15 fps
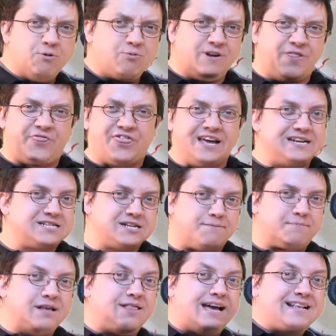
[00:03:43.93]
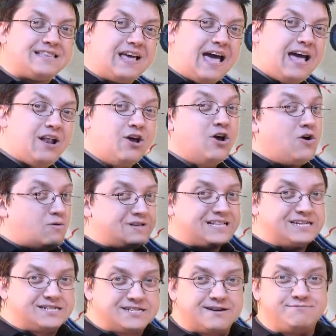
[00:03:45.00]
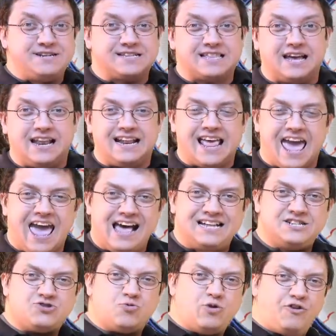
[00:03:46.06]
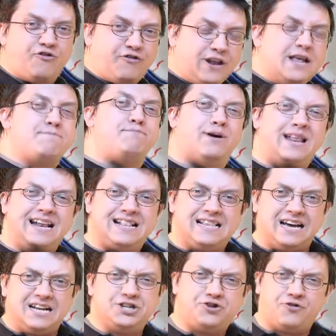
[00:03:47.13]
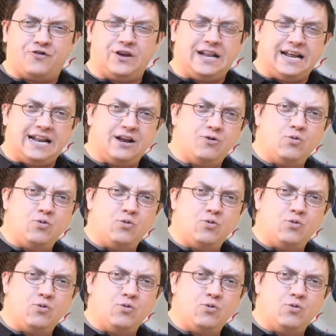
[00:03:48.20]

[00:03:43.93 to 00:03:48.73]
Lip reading: You wouldn't think something like that with the subject that it has would fit it, but it does fit it.